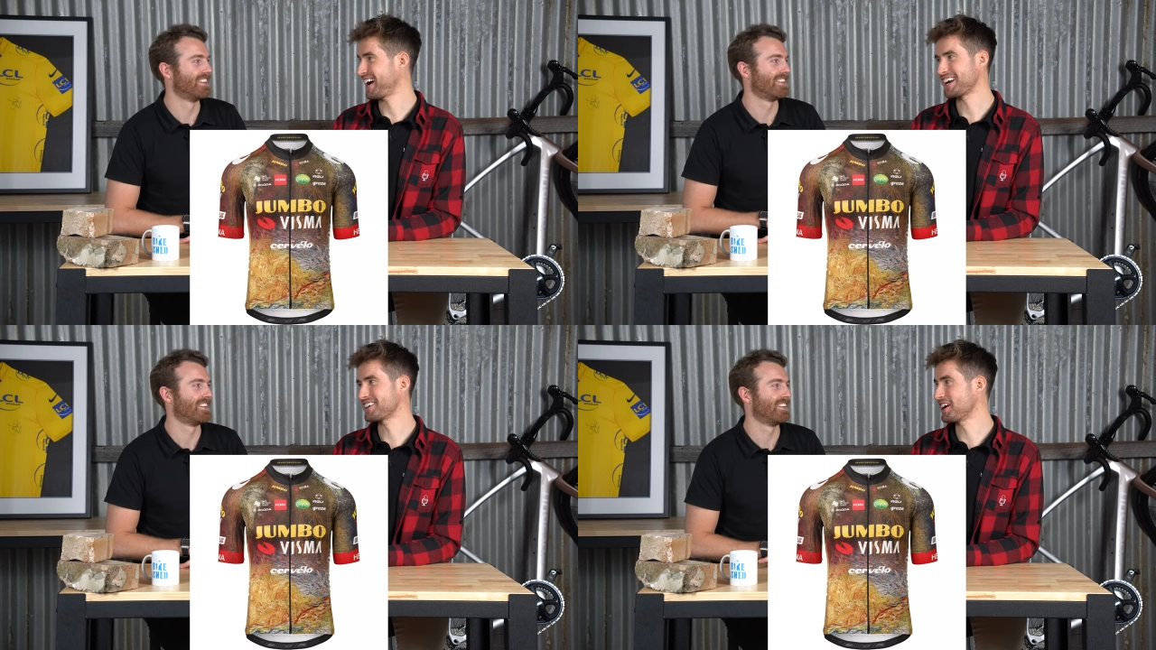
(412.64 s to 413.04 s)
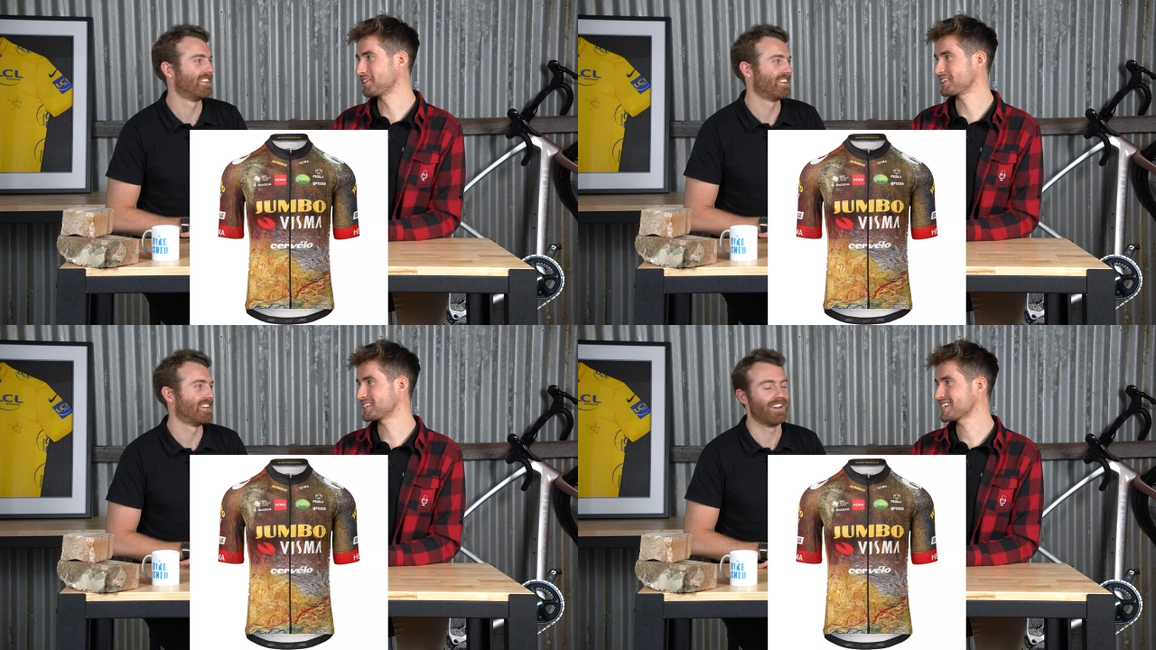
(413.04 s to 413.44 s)
Speaker 1: I don't
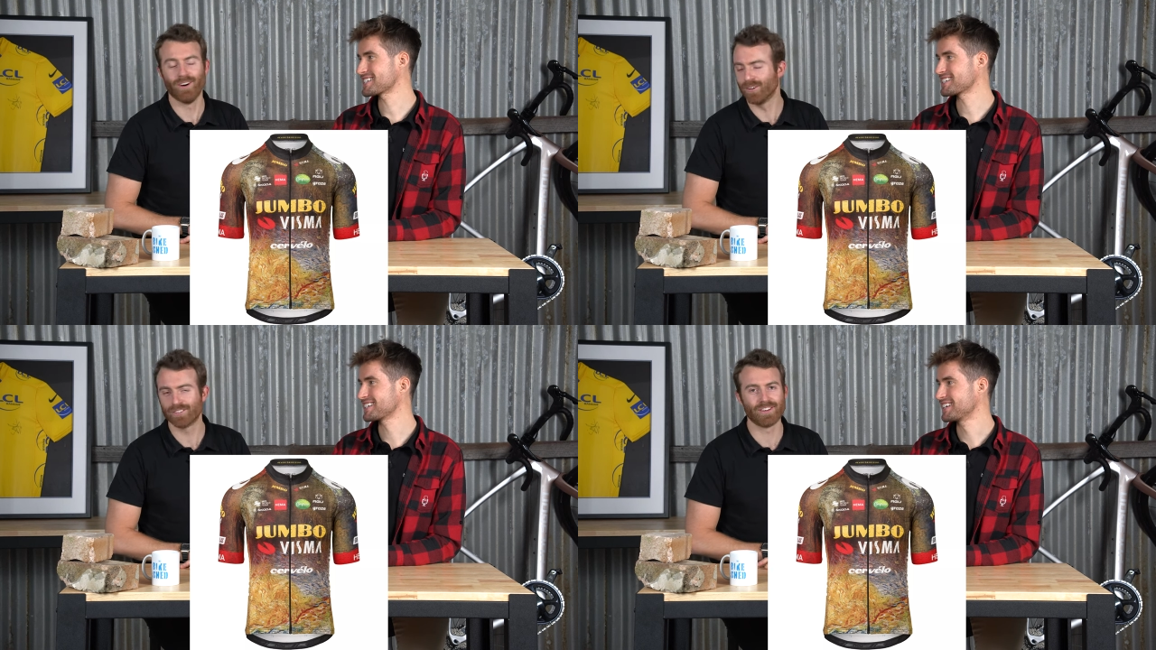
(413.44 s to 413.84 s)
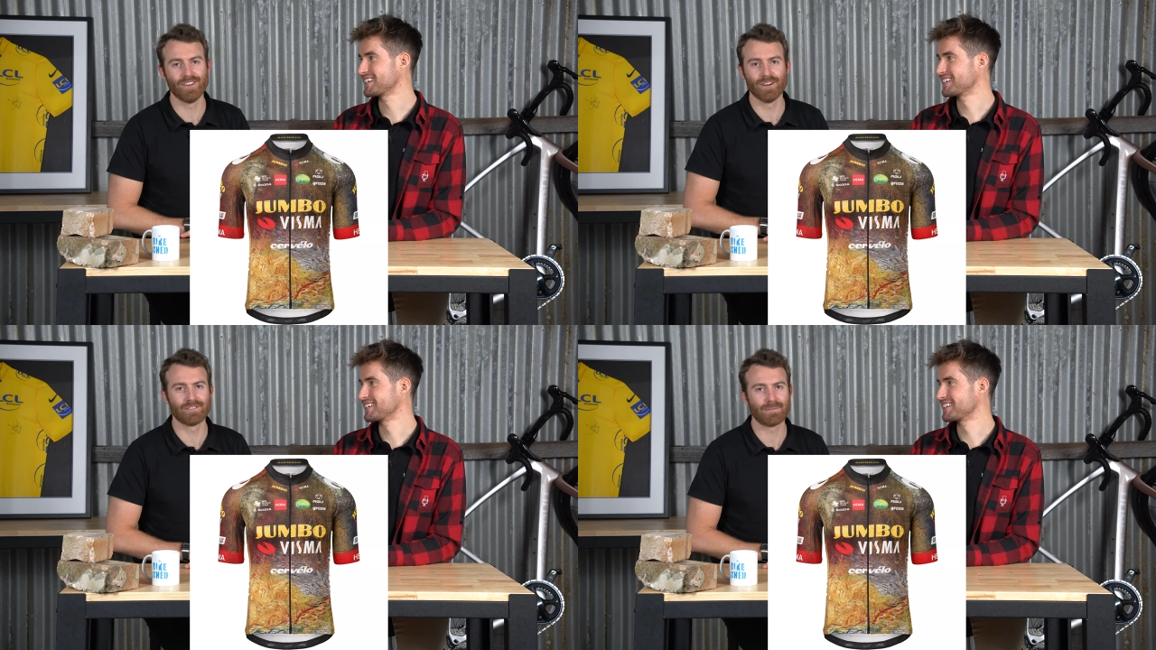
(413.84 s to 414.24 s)
know about this. Also,
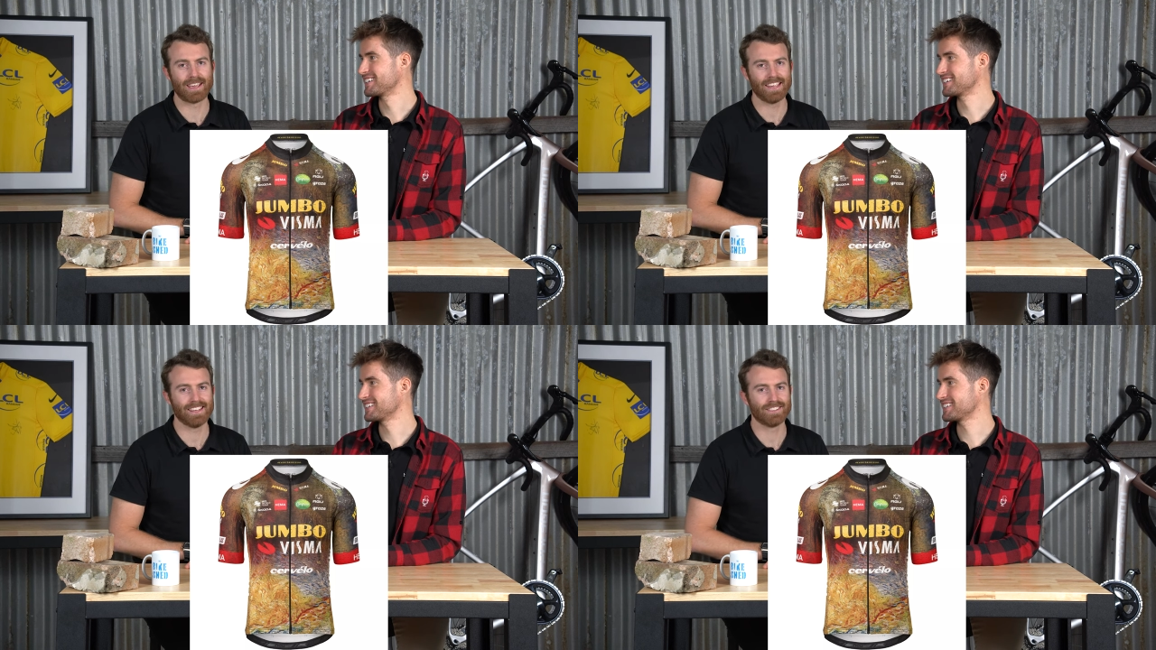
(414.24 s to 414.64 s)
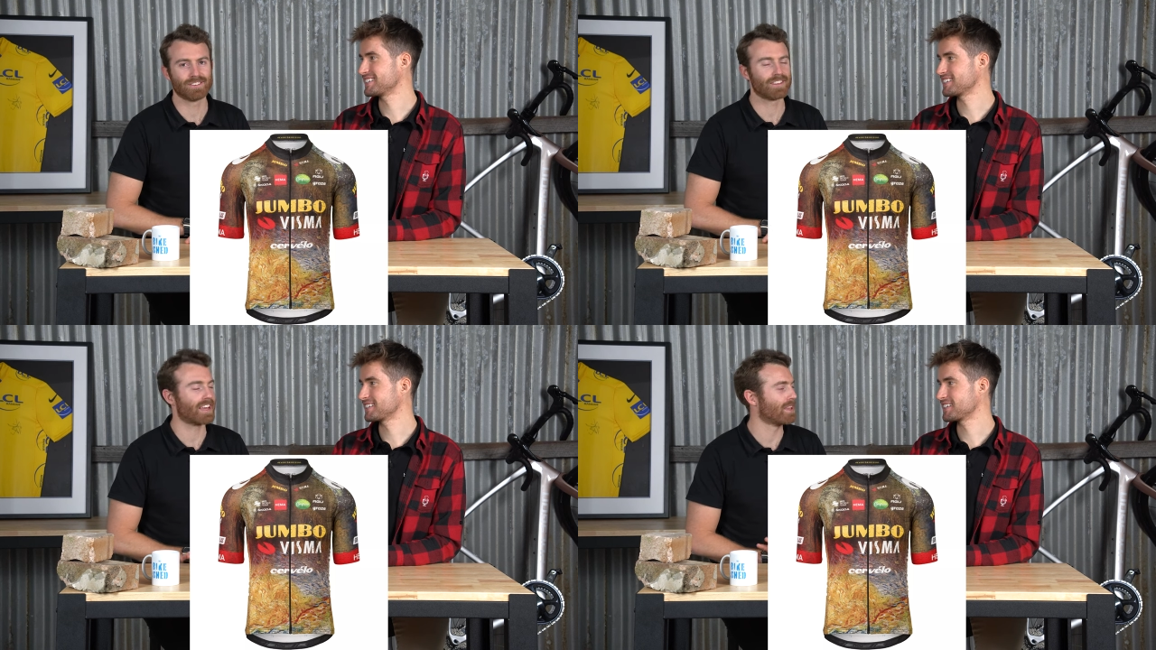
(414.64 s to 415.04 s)
no for me.
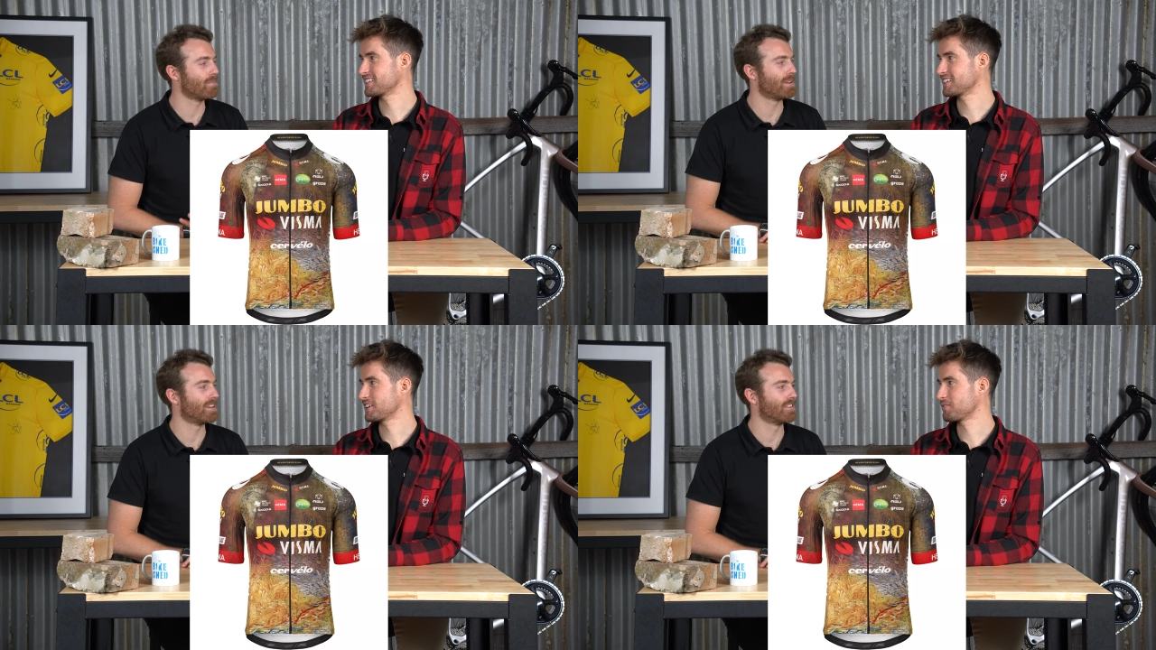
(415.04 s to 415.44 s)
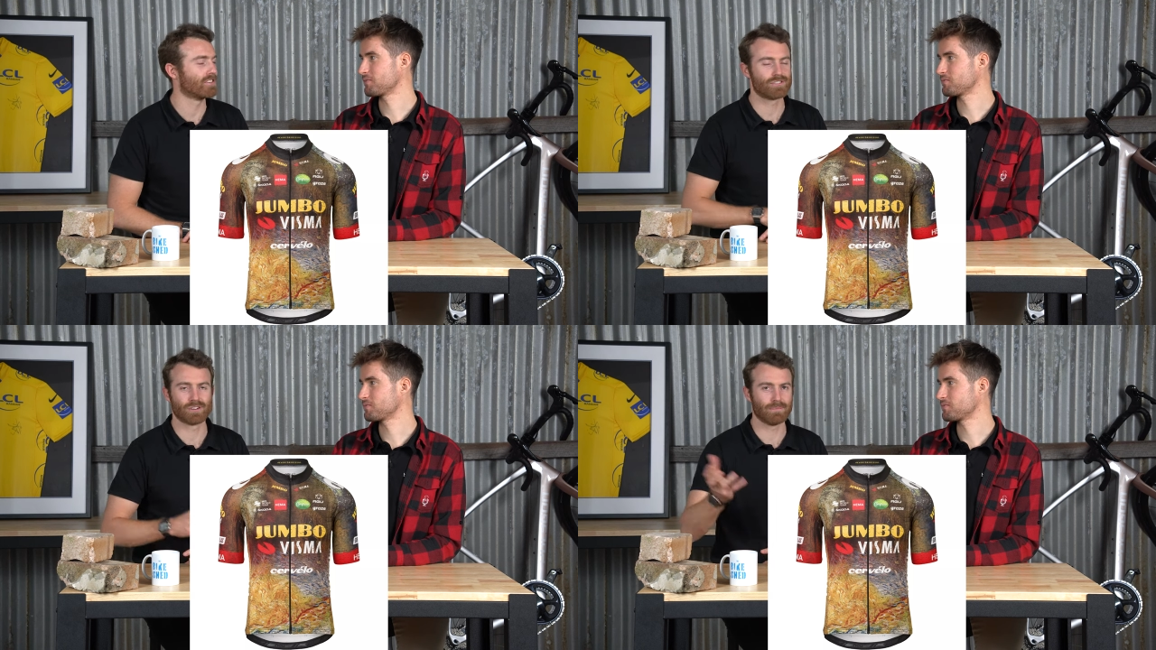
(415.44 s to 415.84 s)
Looks like they've been
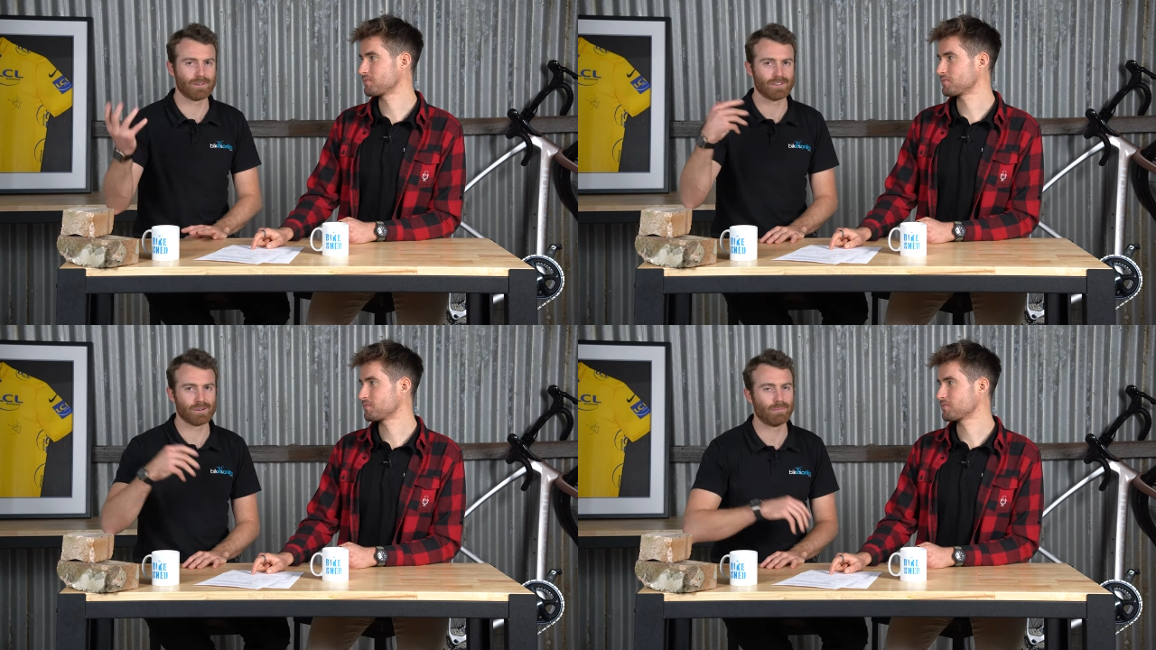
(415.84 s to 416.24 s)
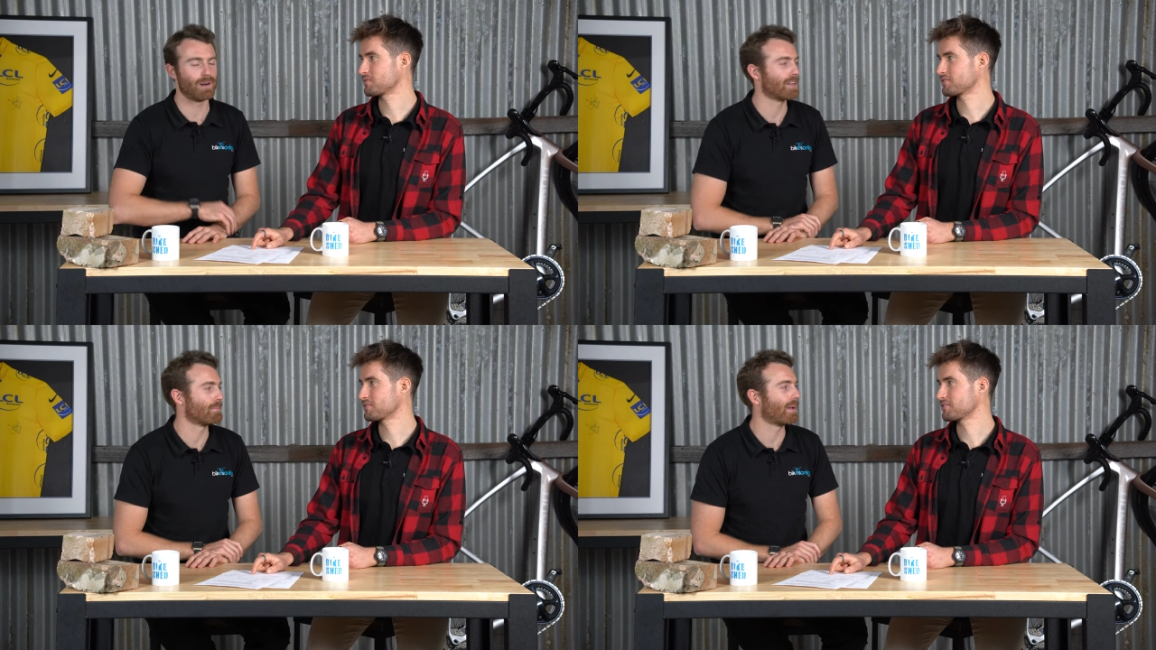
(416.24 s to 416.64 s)
just dropped into a
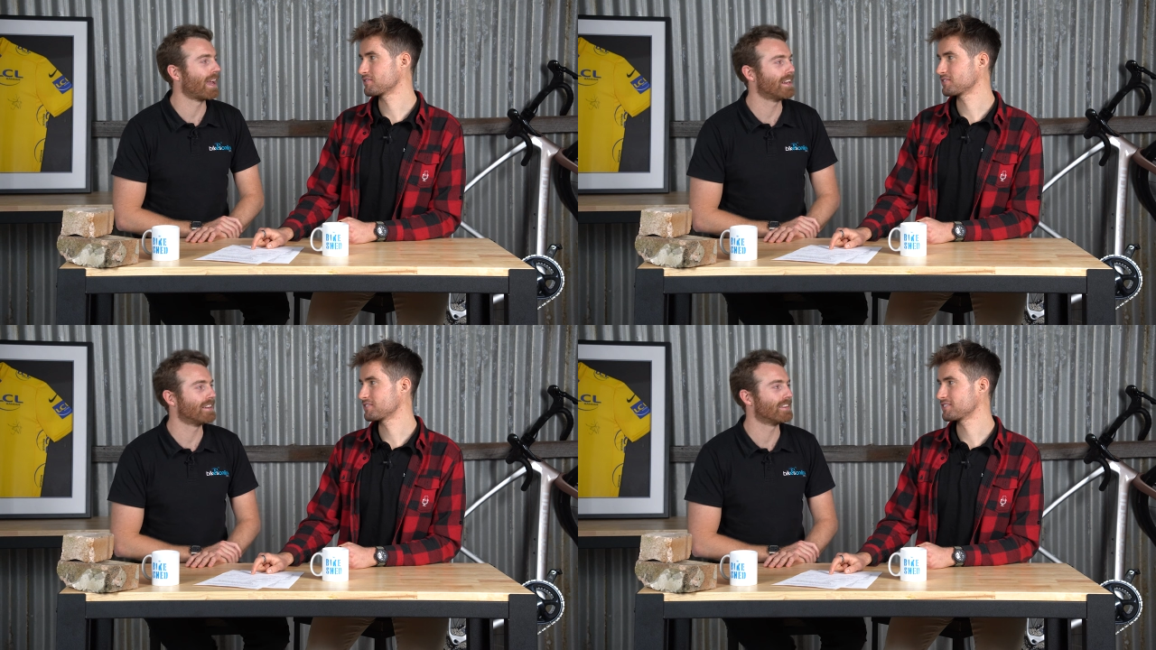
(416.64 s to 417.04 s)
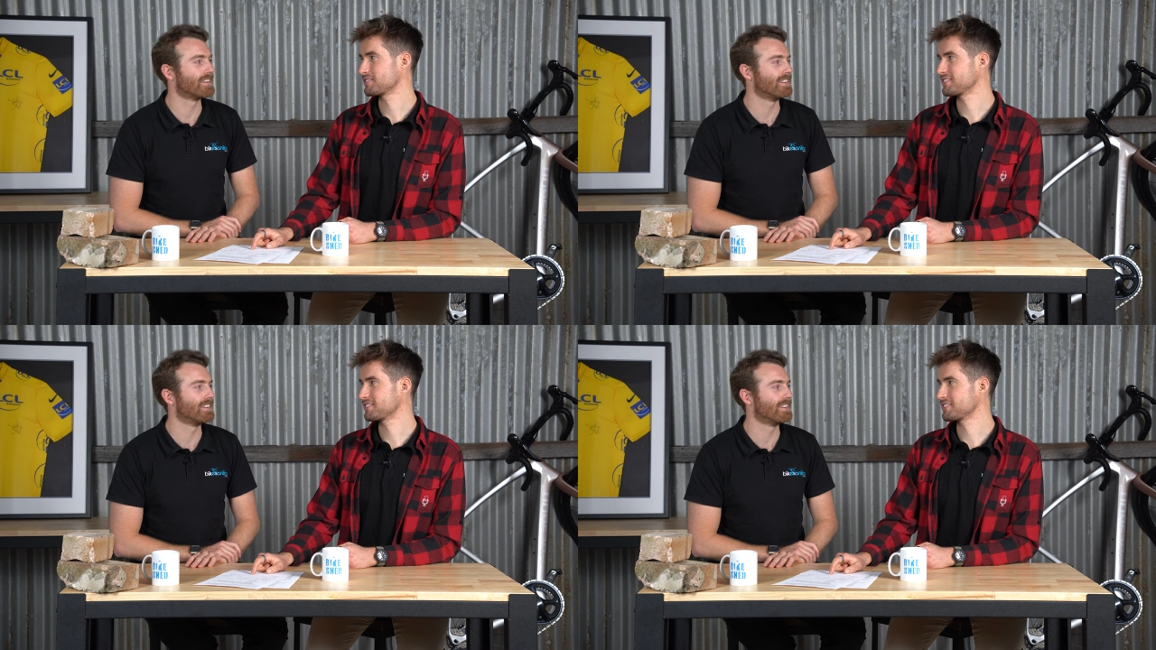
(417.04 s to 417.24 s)
bucket of paint.